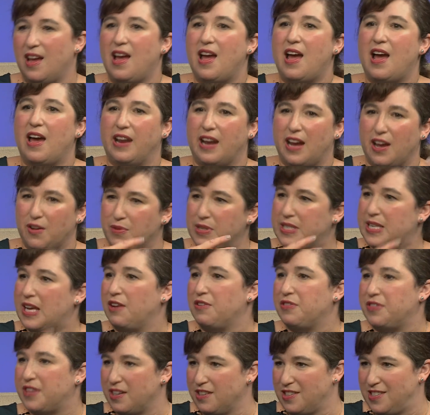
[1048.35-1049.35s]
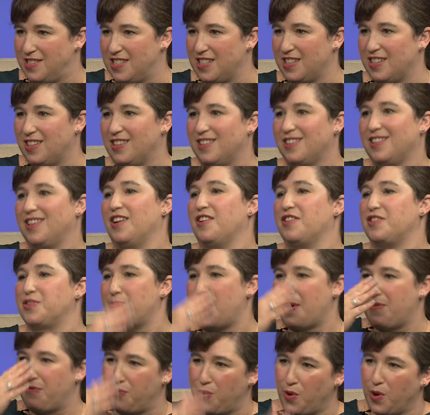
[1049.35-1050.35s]
and I was out there still. You know, this is
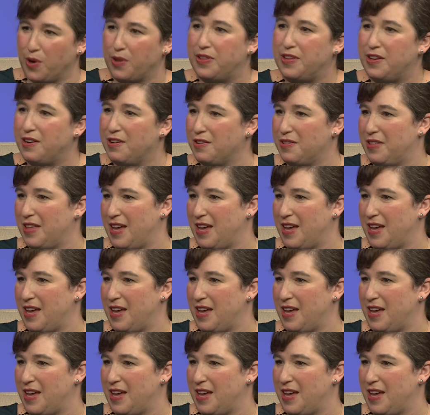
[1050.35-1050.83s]
my fourth year yeah.